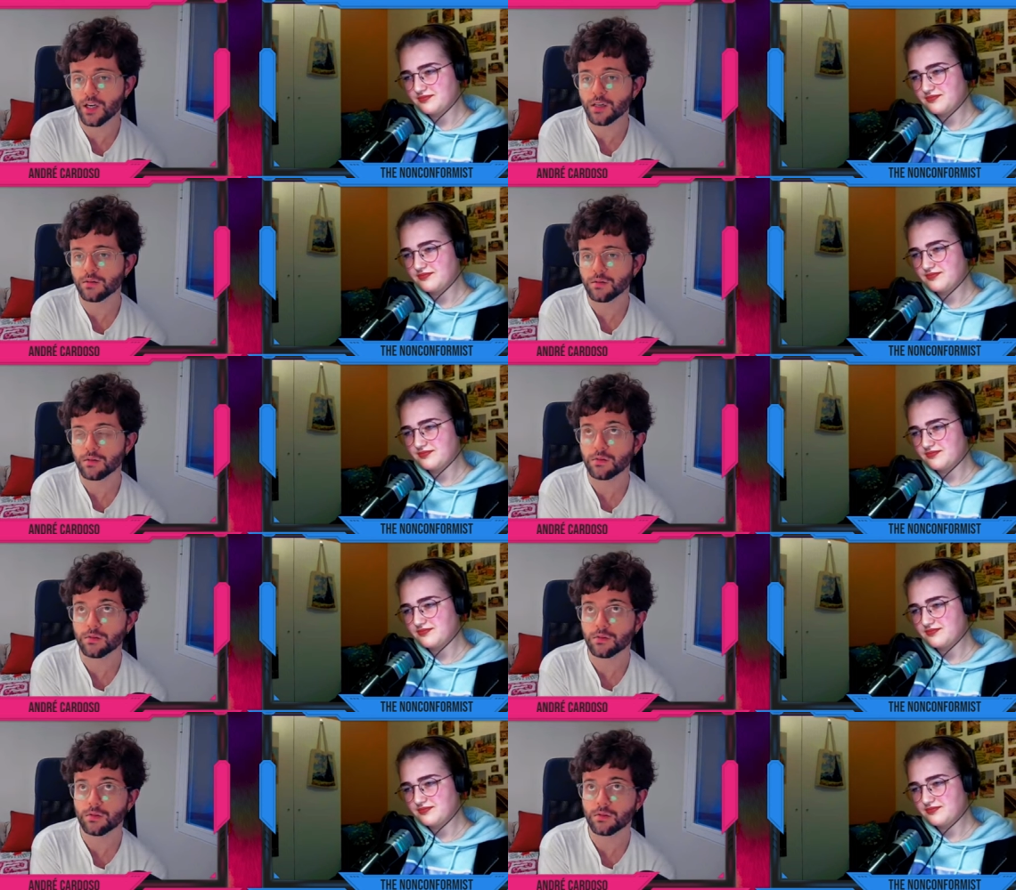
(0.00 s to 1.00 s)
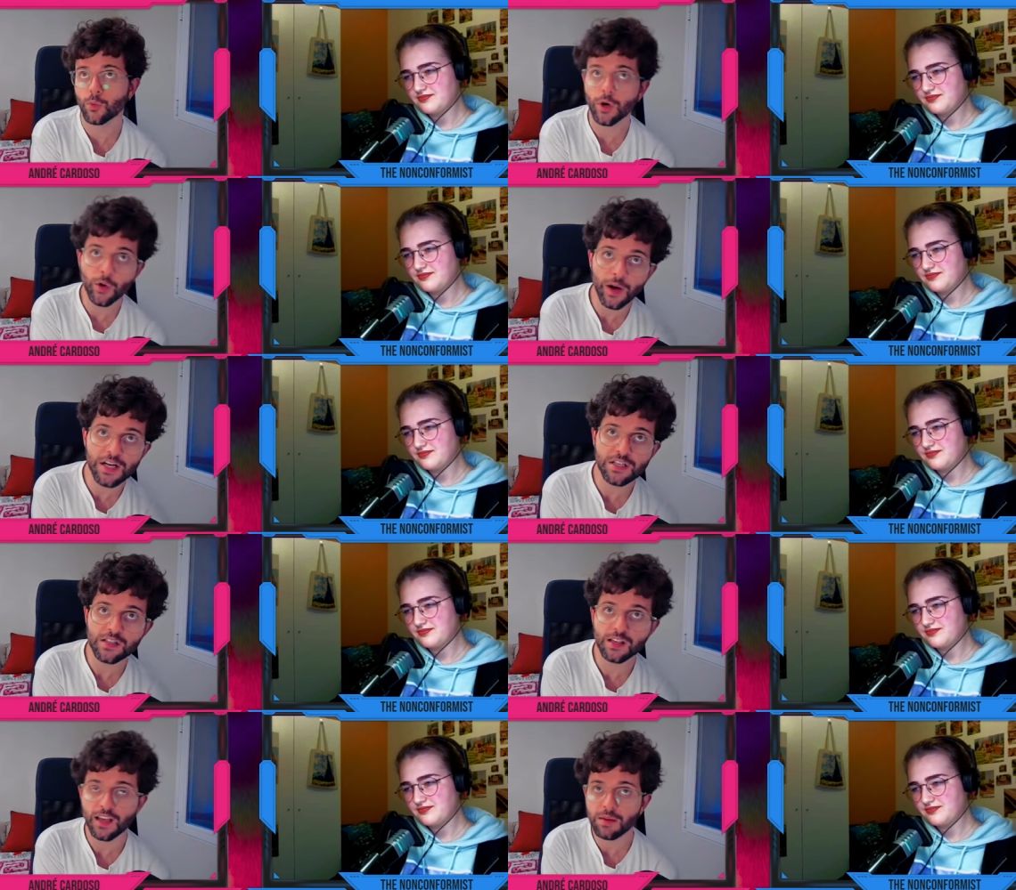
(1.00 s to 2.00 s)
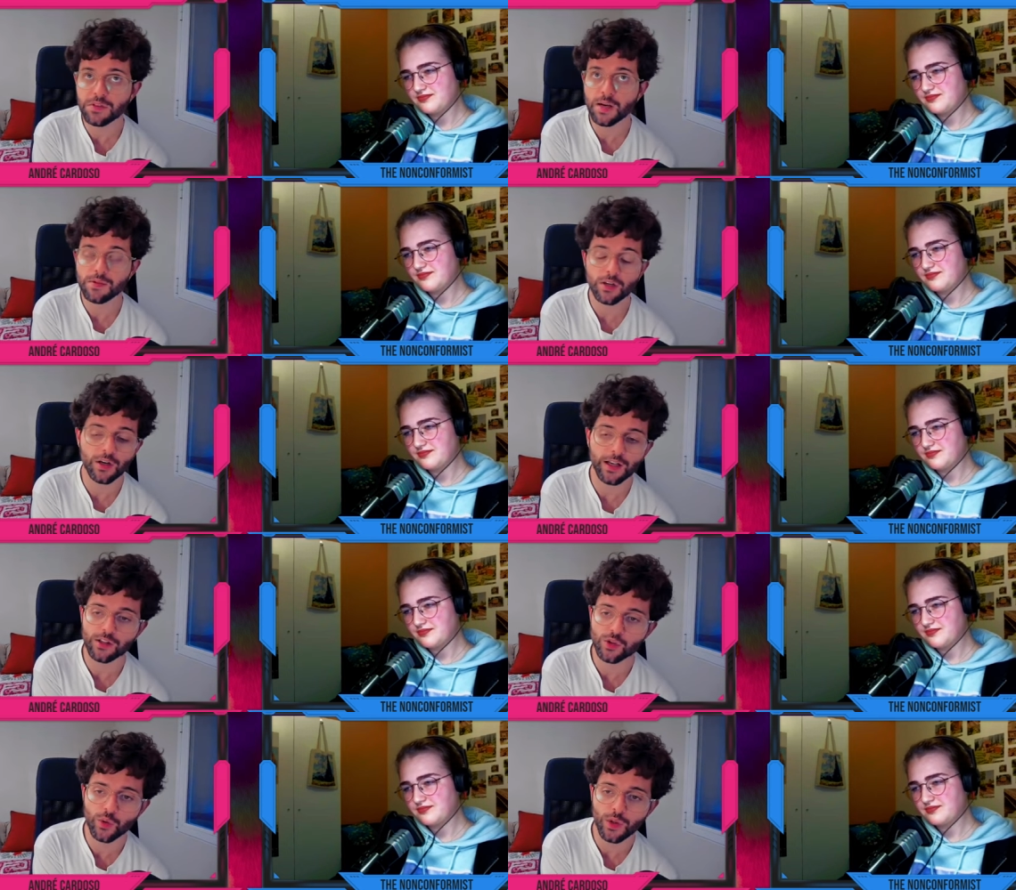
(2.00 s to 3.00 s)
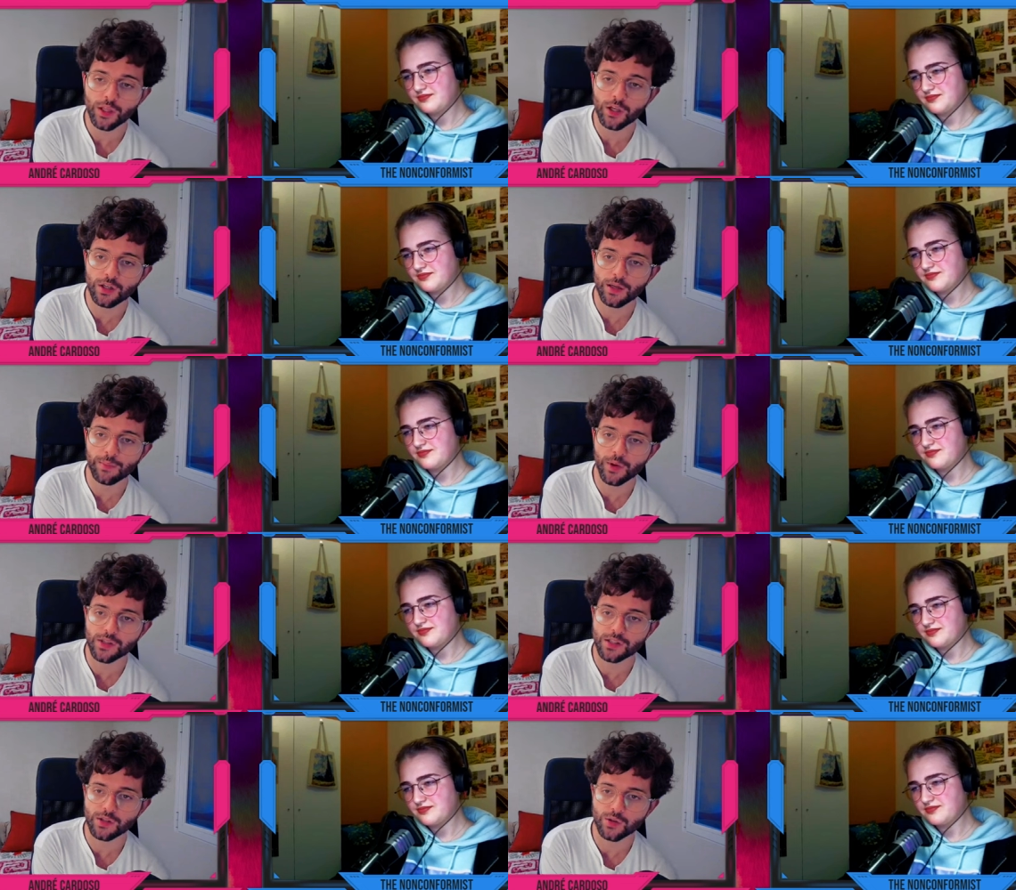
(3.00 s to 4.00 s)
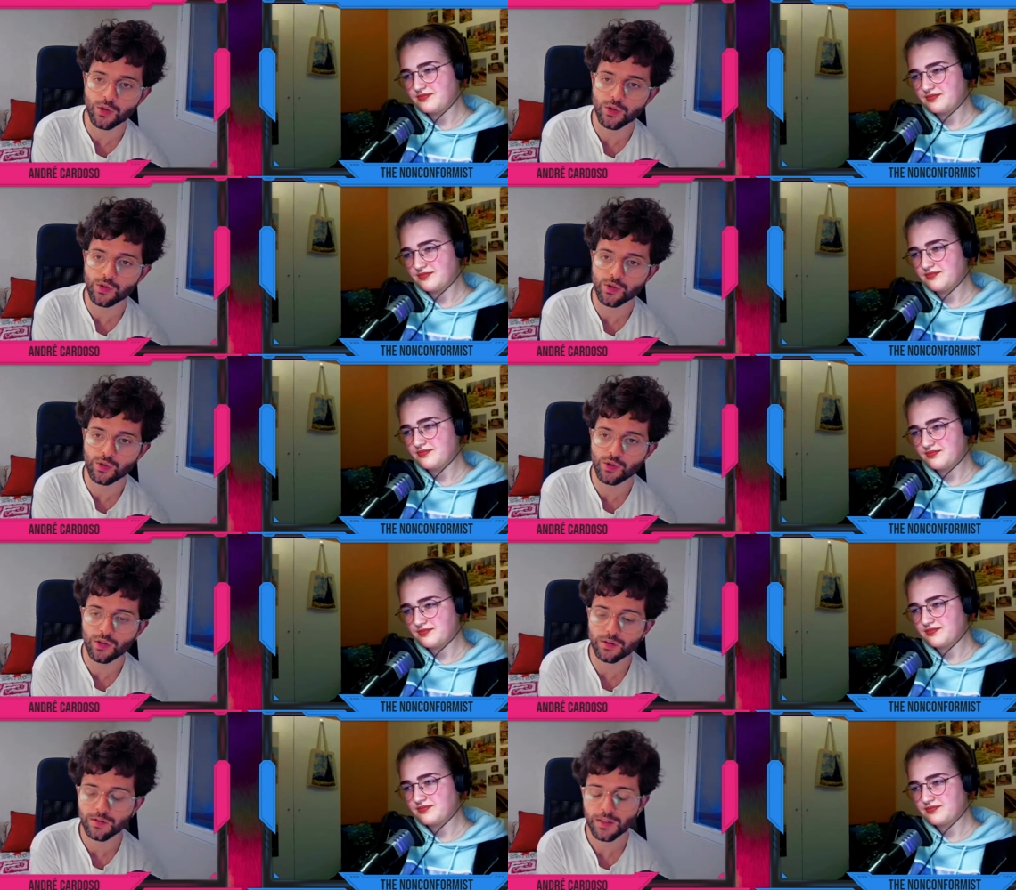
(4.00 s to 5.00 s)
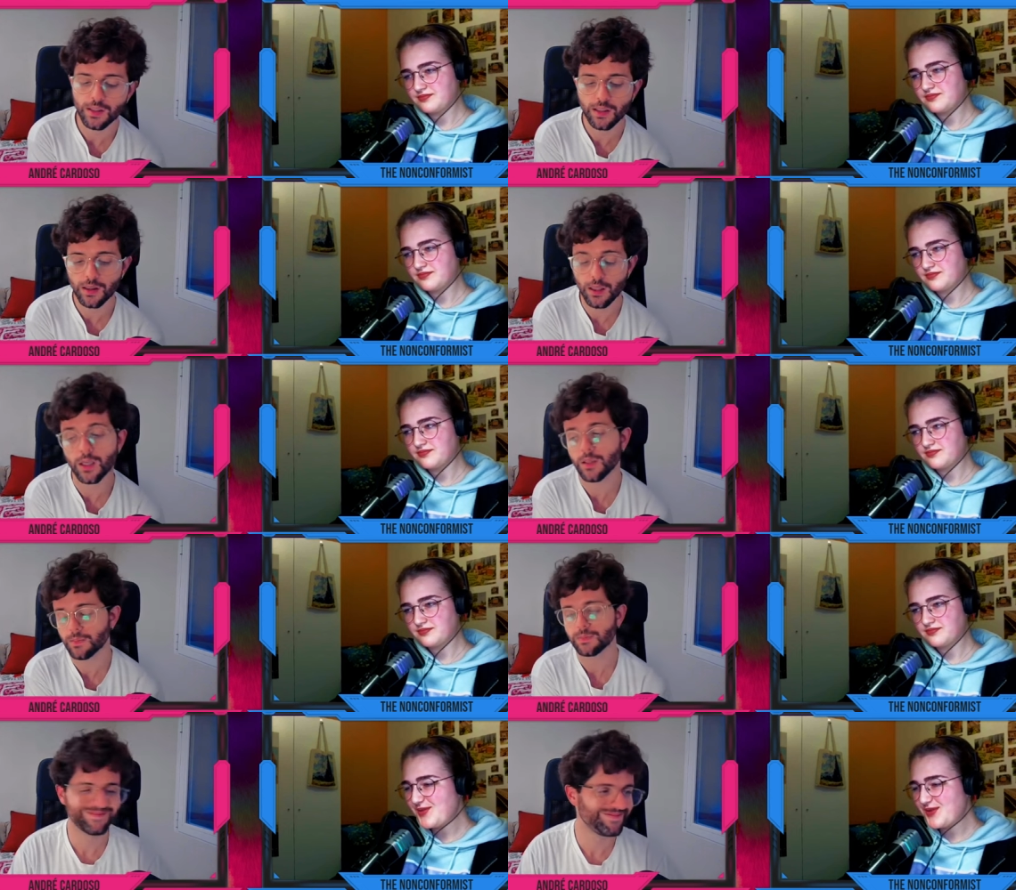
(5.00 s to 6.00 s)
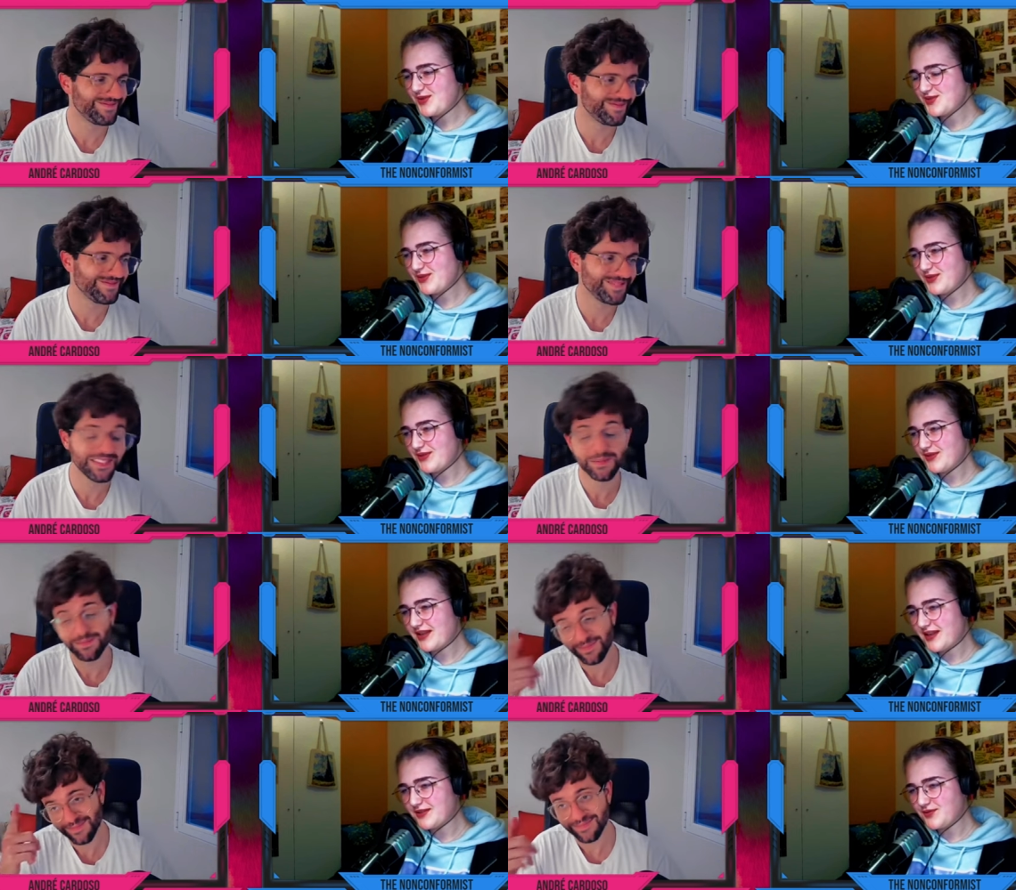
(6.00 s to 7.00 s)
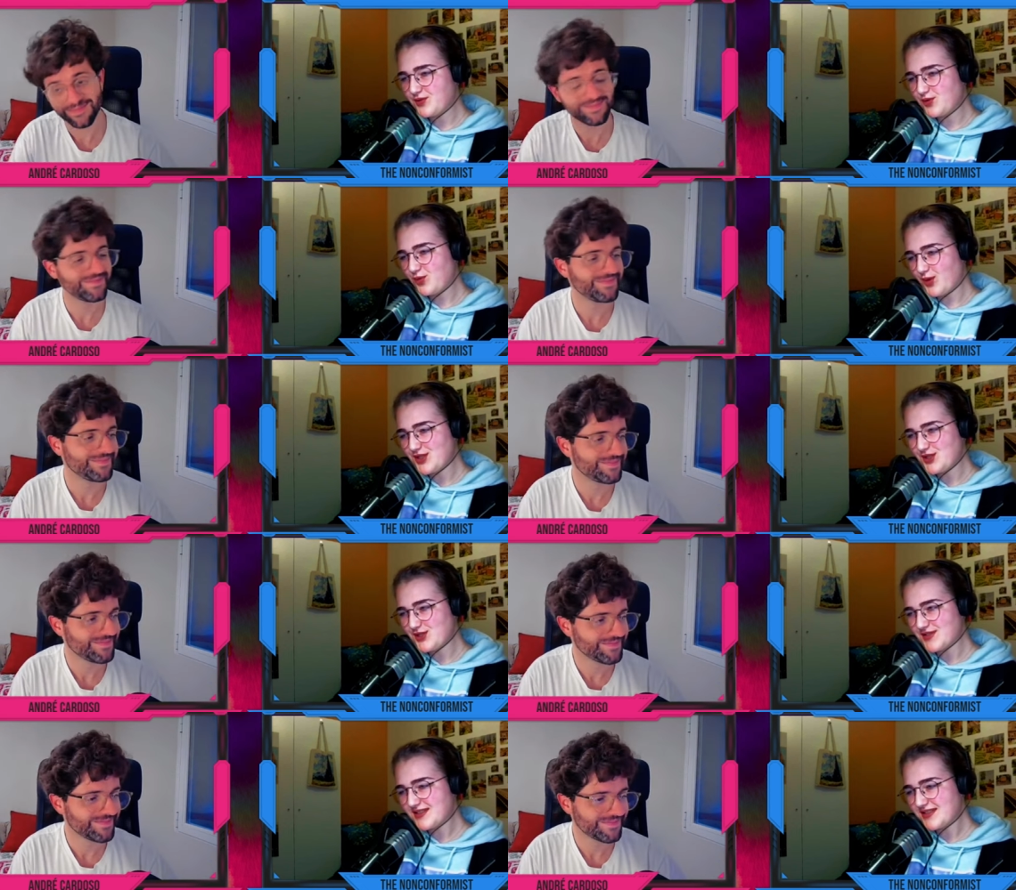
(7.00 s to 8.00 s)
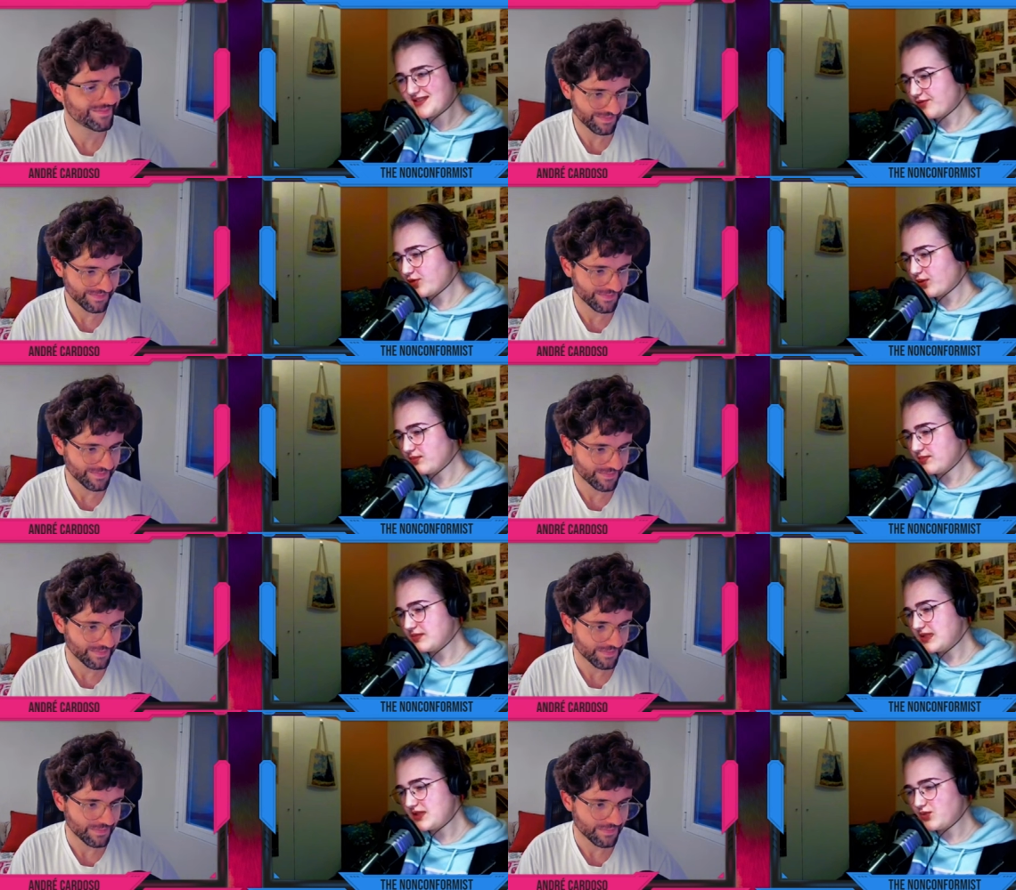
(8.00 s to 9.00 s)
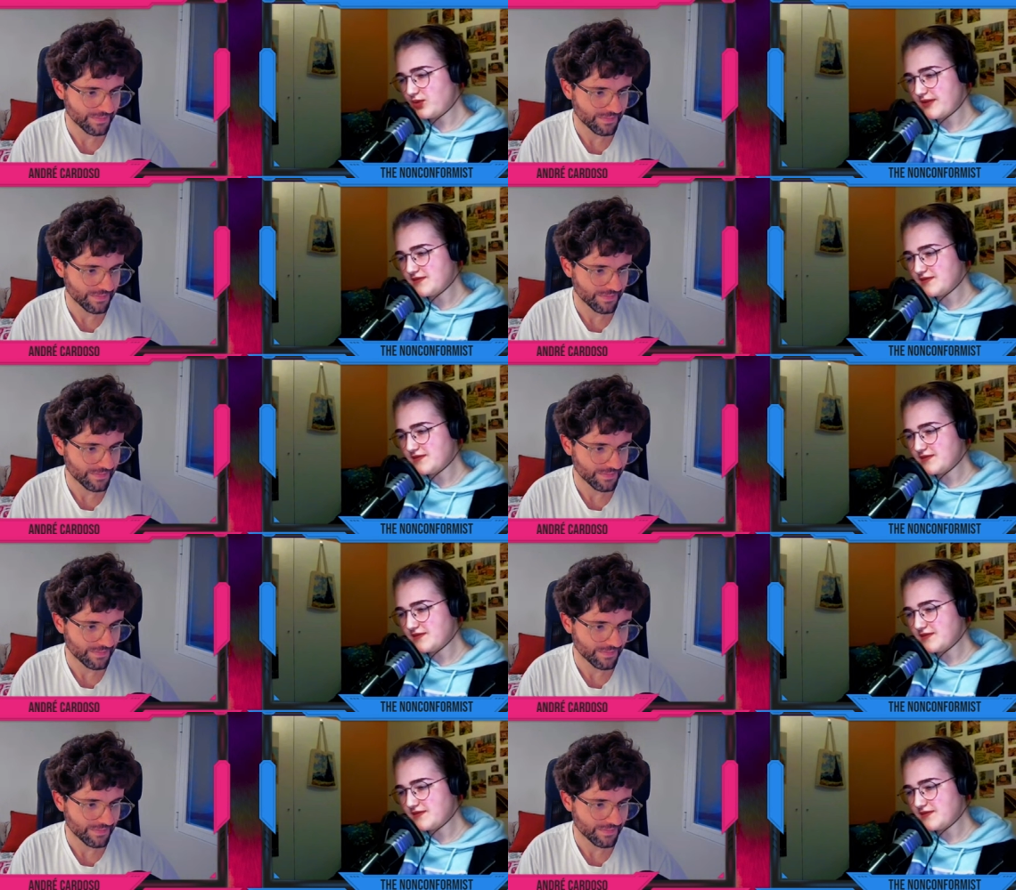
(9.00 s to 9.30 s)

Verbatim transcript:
Speaker 1: are recreations and game jams are like two really good approaches to use to sort of learn.
Speaker 2: We also got few questions from Litwave